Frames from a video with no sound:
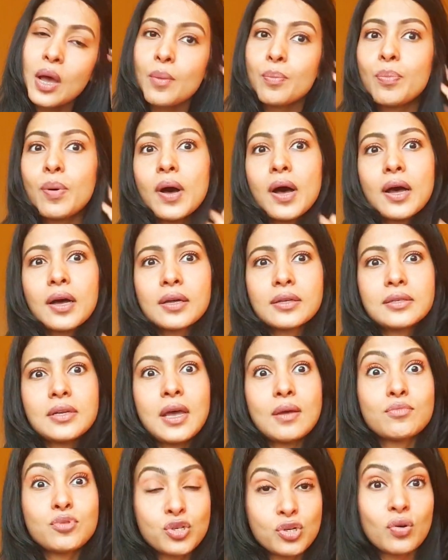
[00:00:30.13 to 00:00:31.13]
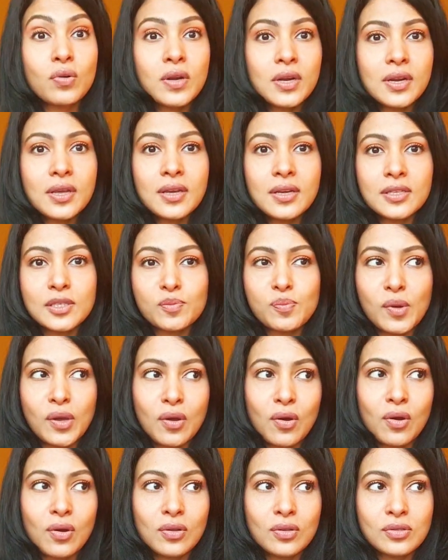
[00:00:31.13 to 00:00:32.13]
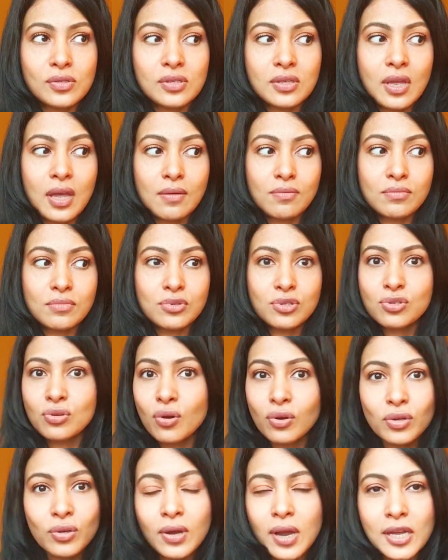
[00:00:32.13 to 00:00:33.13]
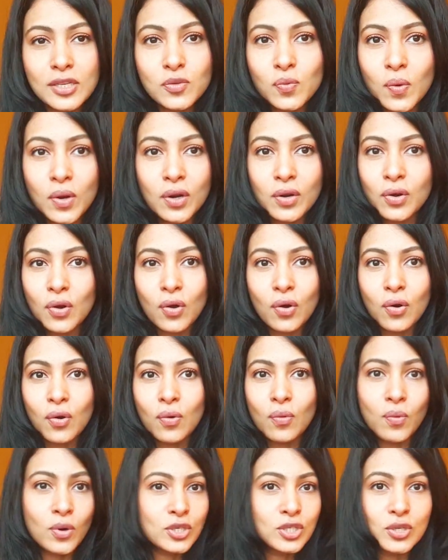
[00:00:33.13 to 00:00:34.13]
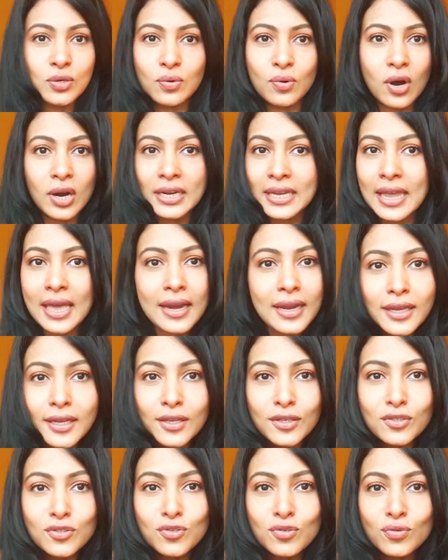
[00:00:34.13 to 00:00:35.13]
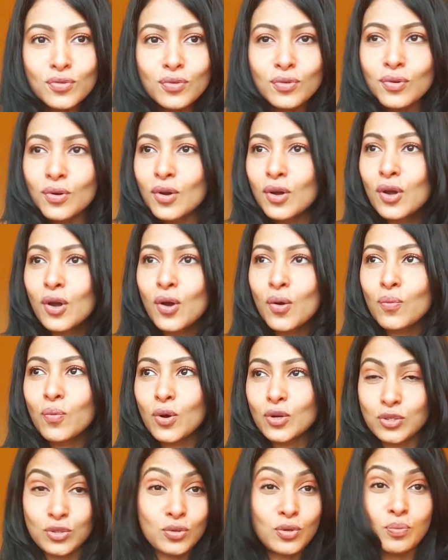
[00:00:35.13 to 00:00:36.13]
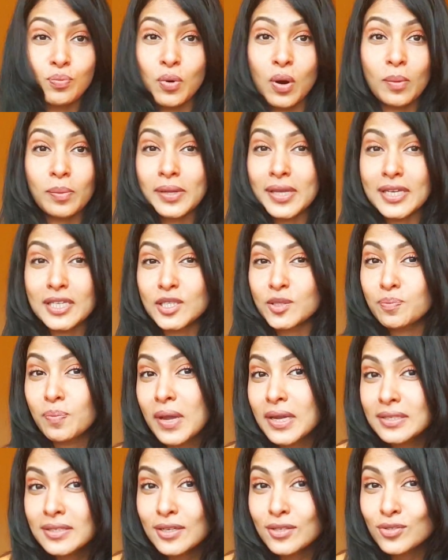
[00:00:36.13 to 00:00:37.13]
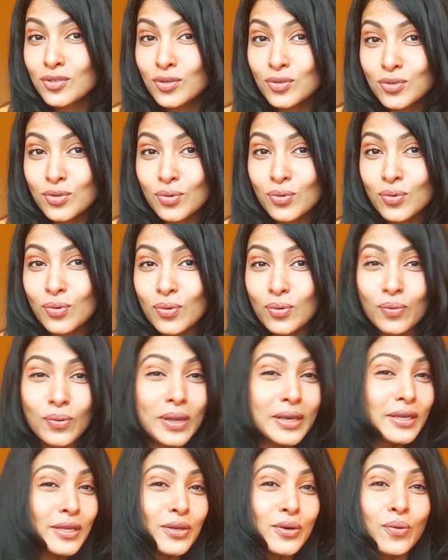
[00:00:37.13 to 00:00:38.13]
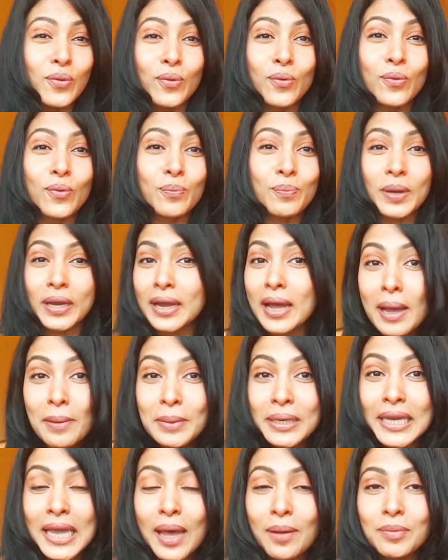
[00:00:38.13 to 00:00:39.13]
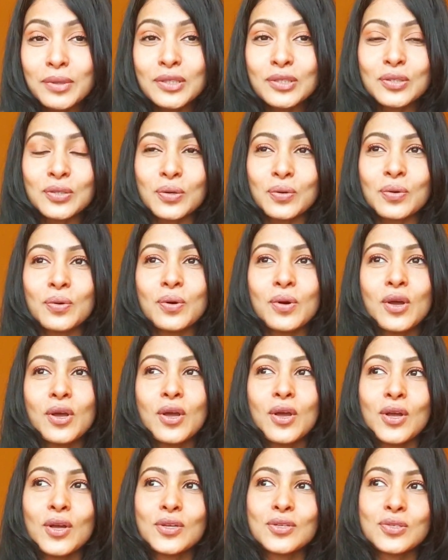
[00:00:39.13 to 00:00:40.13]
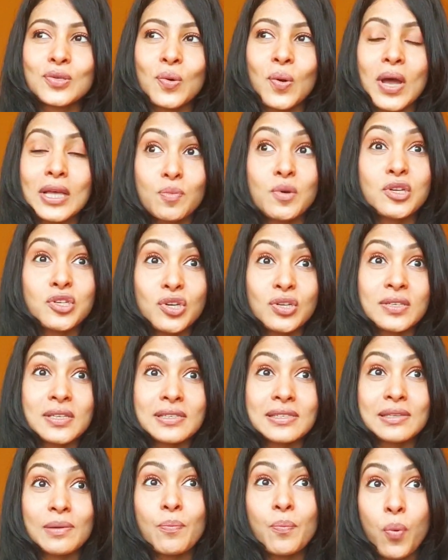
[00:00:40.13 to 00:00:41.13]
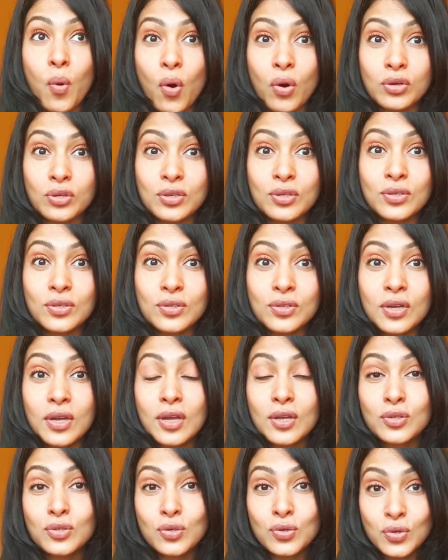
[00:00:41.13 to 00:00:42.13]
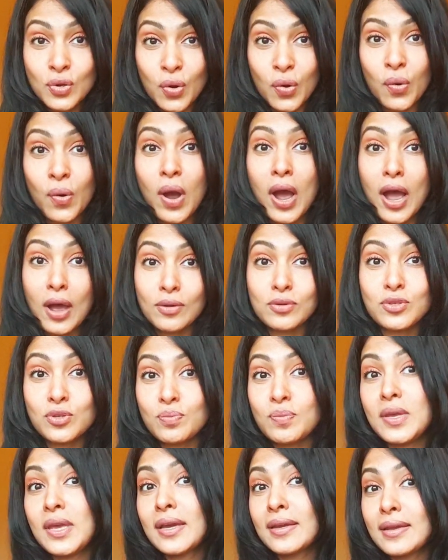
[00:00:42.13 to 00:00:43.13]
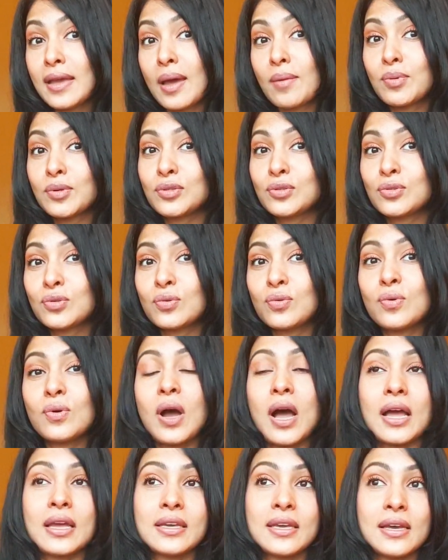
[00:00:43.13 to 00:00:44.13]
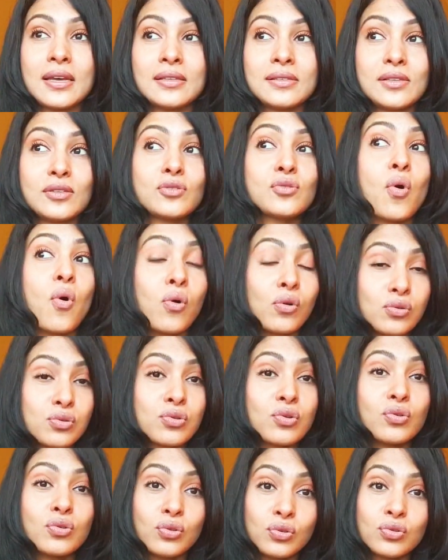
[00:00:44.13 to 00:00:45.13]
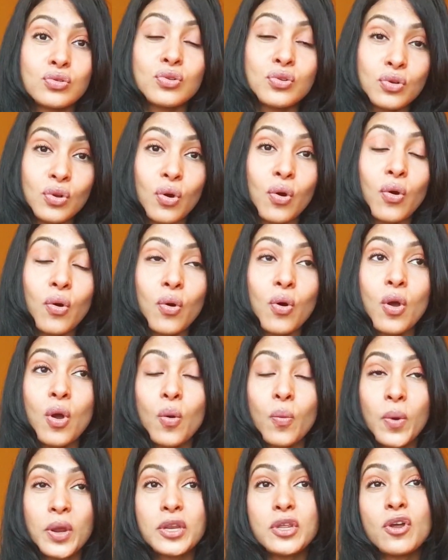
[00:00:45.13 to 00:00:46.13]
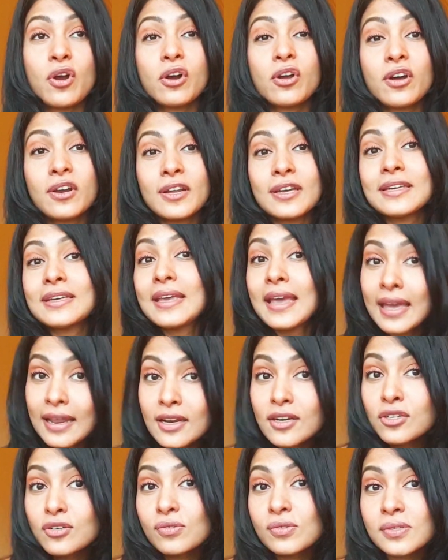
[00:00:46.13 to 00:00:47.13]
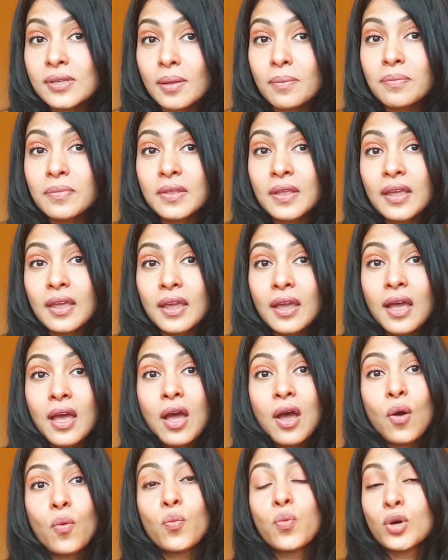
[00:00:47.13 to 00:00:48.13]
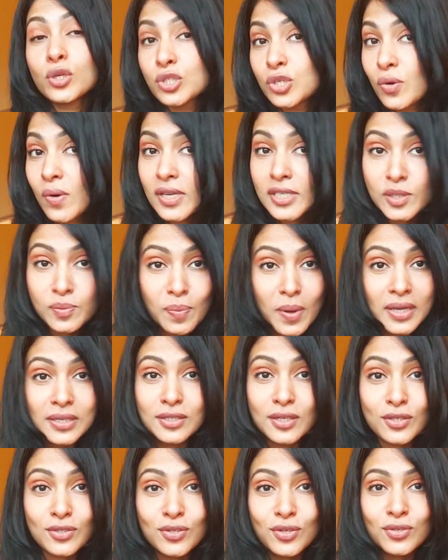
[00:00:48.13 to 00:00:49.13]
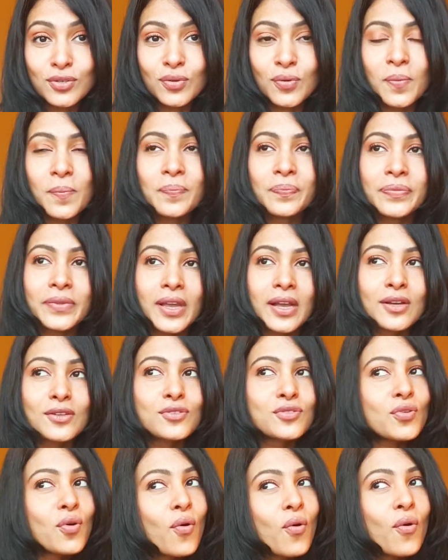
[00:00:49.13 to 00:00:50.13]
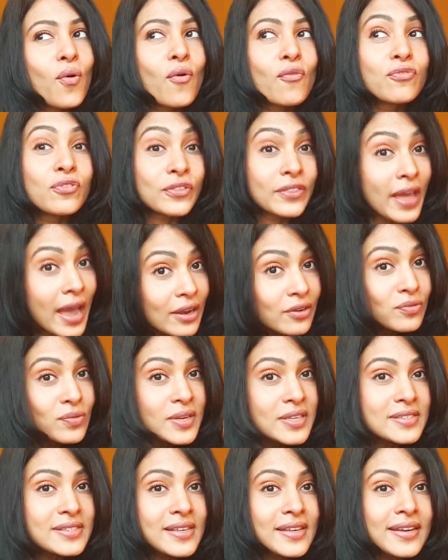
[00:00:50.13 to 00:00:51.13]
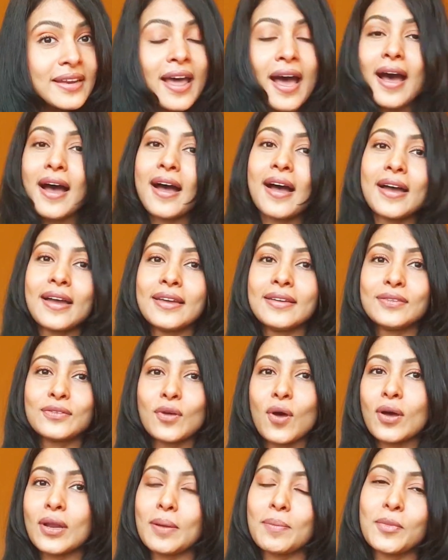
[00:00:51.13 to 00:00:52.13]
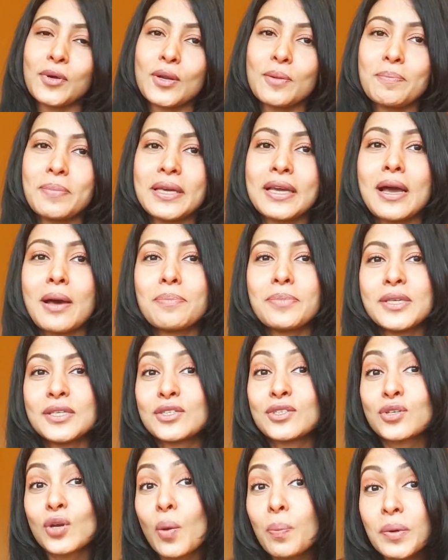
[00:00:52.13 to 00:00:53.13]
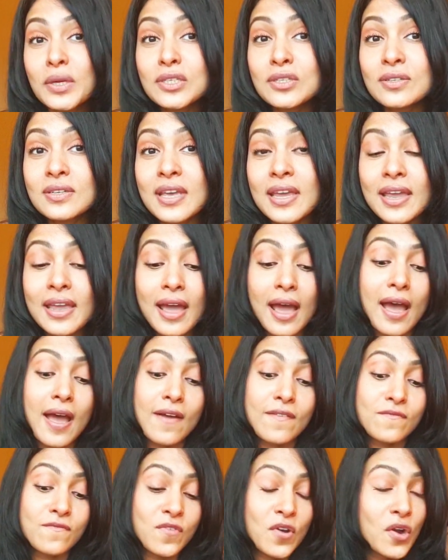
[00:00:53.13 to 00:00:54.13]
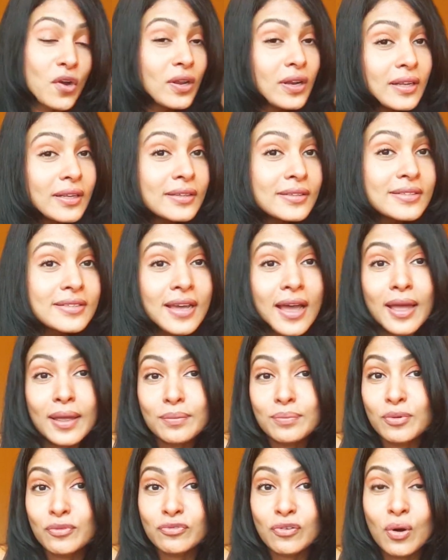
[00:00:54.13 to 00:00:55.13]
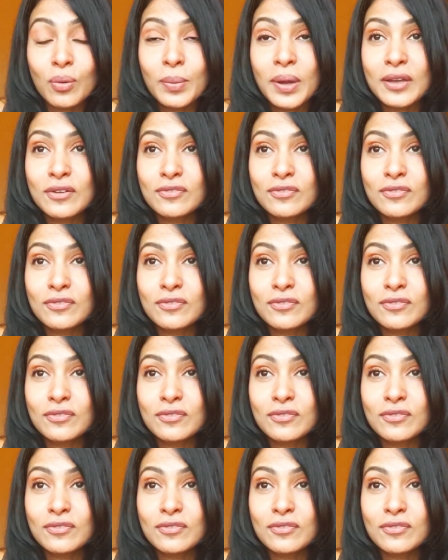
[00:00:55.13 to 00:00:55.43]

but I'm sure it is because I'm sure you guys want to know what you are getting into, what you were probably expected to do when you become a cabin crew. So as much as it's important to know how to be a cabin crew, I guess it's also good to know when you're gonna get into something what you're expected to do. So for that reason, I thought I'm gonna pick up this topic today. I have very little time before my